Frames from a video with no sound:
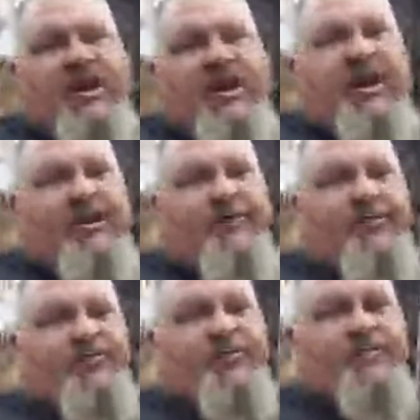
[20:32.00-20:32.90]

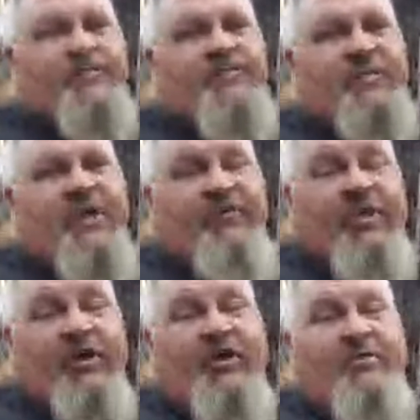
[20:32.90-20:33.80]
if you look
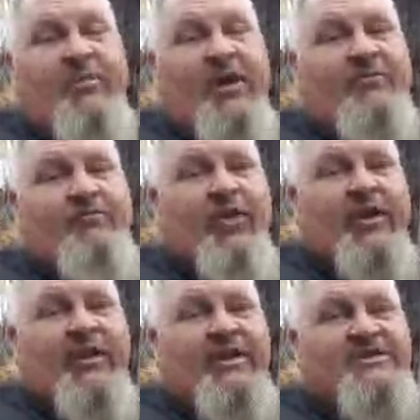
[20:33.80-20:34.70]
in my
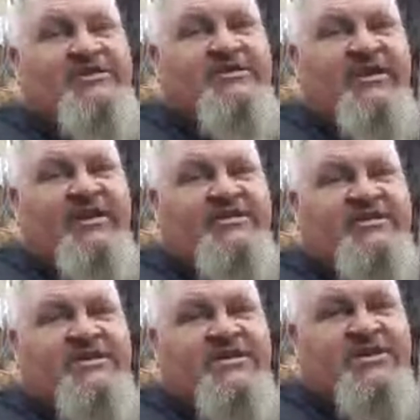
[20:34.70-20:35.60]
playlist, it's
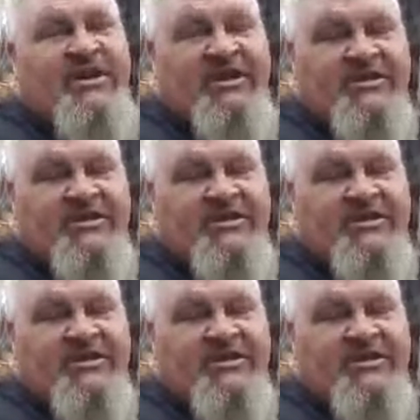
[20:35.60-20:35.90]
CJ's